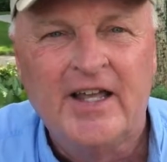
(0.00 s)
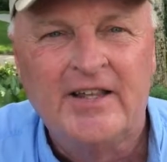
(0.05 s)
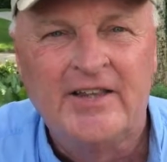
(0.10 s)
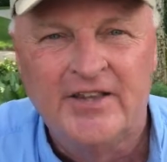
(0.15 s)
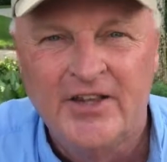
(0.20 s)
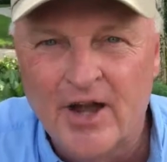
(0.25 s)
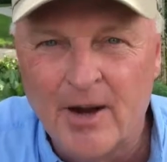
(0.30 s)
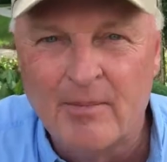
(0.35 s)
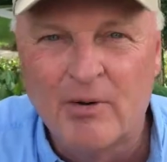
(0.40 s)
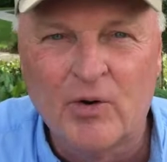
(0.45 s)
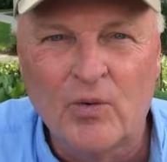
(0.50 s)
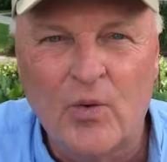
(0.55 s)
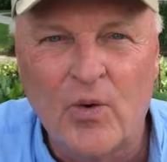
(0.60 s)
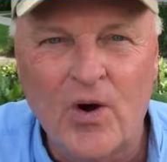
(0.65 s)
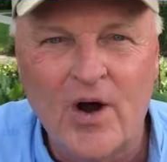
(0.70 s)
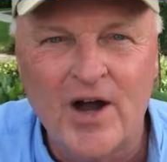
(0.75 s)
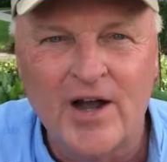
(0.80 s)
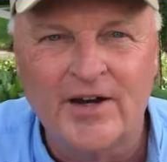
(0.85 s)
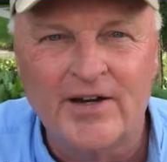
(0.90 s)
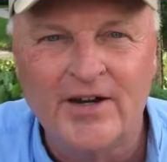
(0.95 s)
number
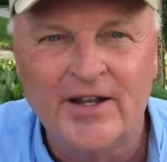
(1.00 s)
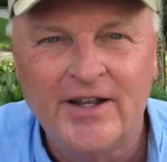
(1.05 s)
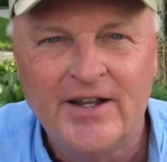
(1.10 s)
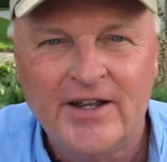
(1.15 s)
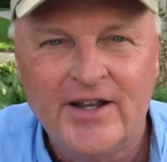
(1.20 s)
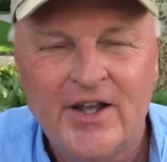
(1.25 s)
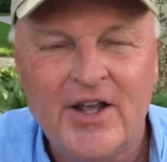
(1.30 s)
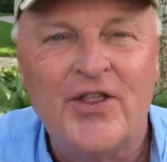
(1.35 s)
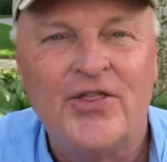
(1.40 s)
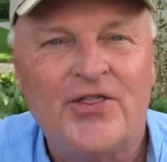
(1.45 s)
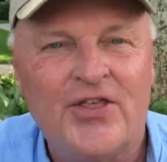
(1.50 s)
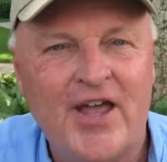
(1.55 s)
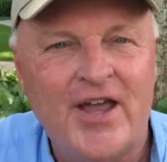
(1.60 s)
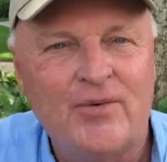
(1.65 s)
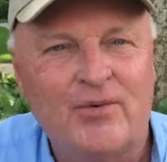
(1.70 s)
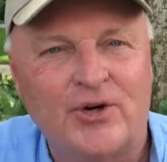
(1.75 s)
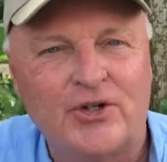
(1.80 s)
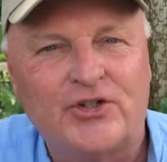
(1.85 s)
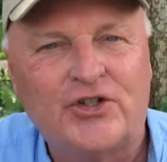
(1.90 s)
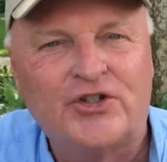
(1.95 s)
one, they
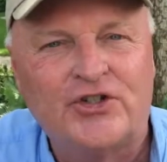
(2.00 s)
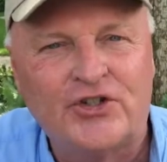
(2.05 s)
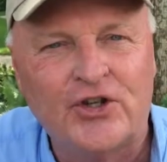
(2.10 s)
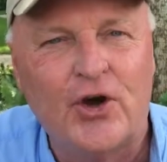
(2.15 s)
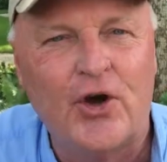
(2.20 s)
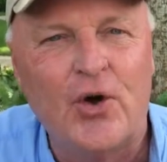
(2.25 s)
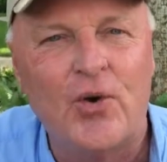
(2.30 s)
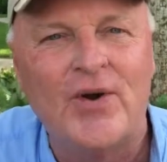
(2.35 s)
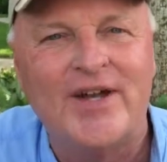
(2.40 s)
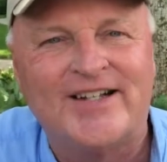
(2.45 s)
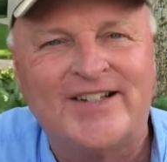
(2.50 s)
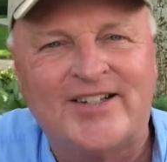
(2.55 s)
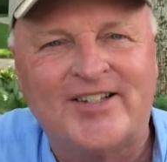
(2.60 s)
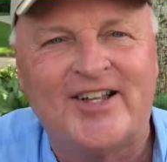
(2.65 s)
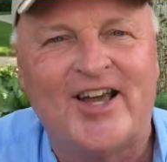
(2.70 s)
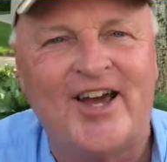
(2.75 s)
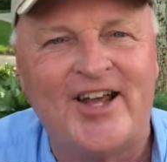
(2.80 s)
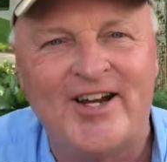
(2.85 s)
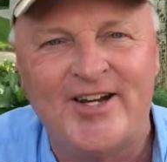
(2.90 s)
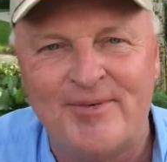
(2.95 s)
were so
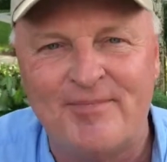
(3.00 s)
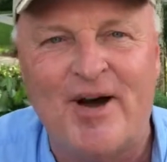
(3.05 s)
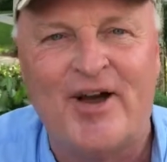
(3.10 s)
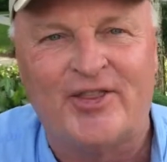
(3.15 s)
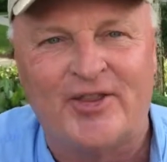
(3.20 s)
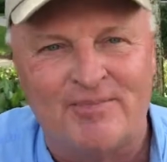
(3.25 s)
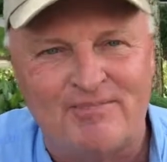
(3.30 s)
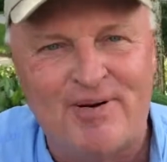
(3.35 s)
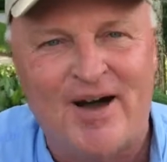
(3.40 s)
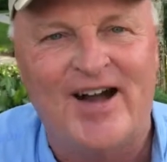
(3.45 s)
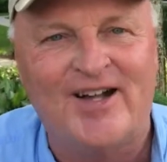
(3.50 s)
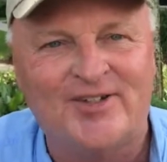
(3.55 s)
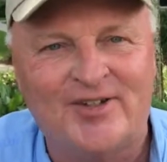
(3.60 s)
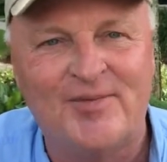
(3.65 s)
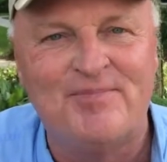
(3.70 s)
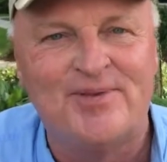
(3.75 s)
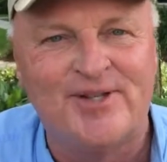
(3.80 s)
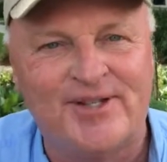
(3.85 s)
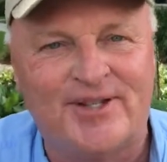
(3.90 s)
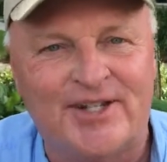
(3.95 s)
excited about the
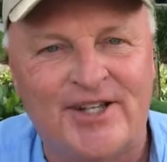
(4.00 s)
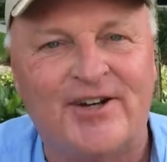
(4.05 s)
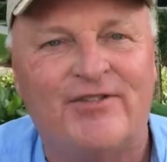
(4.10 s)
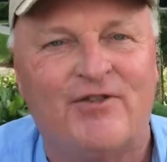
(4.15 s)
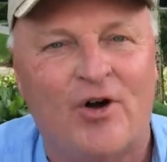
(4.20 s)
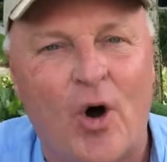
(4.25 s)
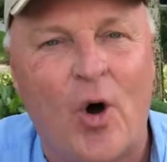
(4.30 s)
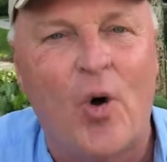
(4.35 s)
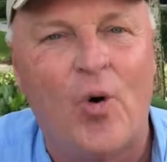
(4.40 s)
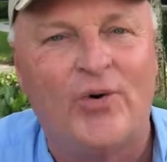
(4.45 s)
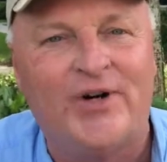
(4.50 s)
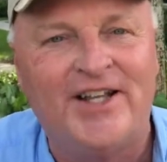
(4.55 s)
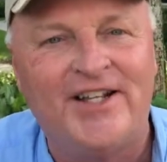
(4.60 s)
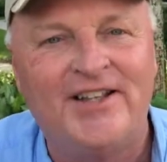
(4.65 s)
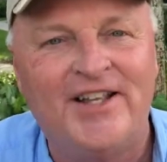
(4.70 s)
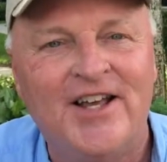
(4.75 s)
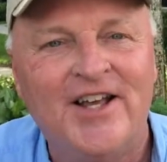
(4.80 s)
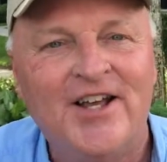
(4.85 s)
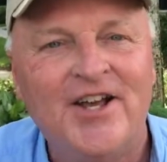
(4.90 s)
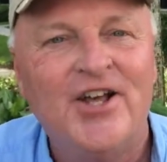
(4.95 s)
possibility of
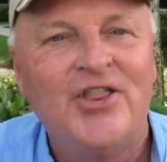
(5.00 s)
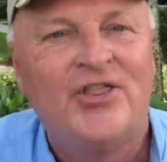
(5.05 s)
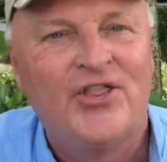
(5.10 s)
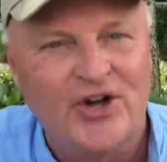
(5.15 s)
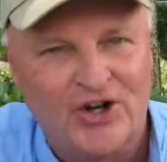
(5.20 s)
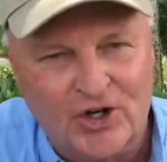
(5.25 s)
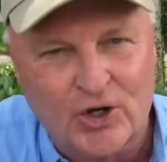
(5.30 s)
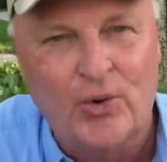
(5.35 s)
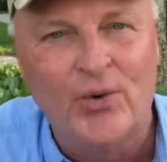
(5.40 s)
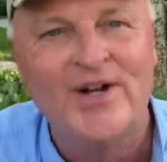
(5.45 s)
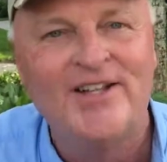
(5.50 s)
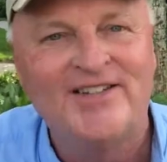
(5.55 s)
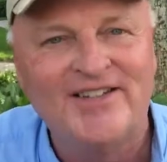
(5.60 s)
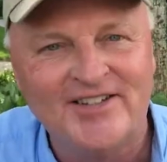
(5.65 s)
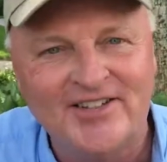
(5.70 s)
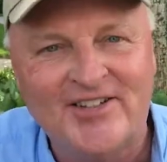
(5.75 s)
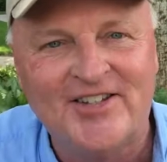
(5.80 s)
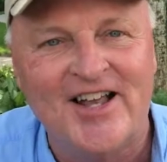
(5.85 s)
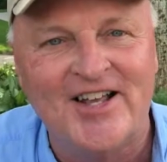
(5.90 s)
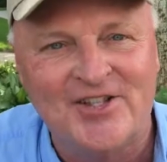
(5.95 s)
owning the
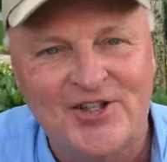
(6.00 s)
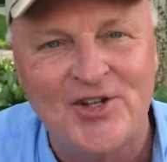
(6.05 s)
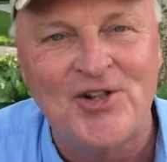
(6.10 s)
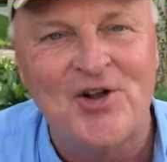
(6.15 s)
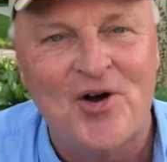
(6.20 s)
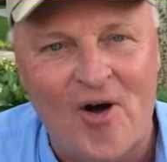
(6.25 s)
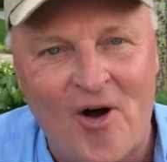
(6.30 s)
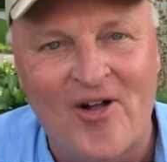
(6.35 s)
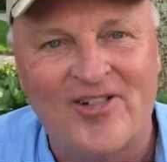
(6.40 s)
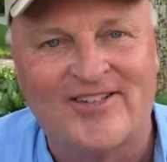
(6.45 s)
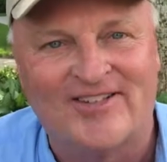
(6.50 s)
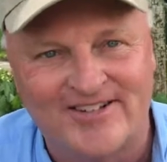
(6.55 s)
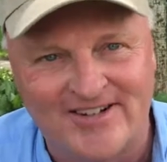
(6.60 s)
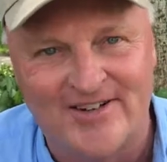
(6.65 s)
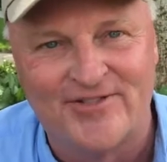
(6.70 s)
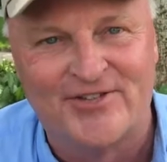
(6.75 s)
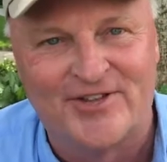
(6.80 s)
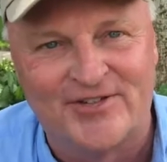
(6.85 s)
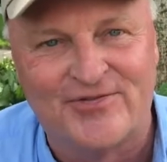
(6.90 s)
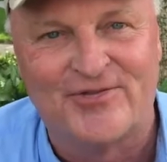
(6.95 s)
quintessential hauler
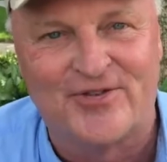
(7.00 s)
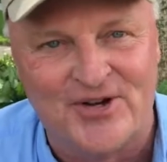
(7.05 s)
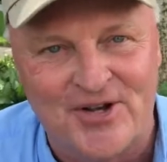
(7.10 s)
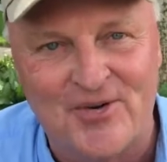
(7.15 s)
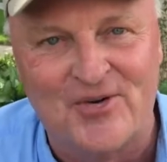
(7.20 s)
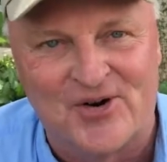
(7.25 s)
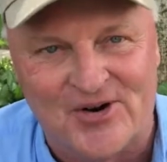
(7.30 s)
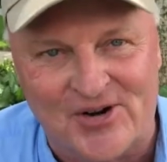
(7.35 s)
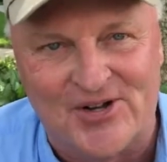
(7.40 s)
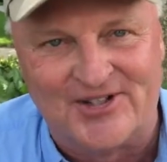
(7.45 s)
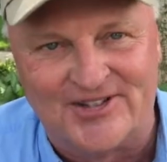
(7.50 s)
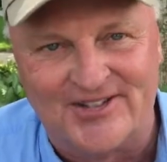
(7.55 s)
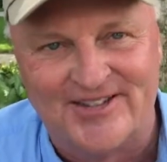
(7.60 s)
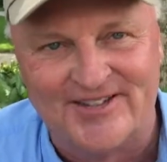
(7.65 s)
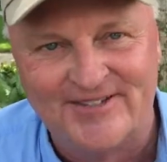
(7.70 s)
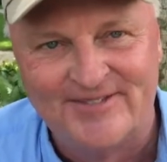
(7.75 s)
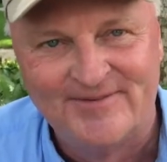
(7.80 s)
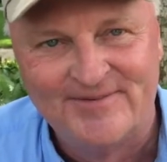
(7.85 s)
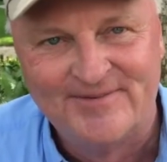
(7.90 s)
of the free world.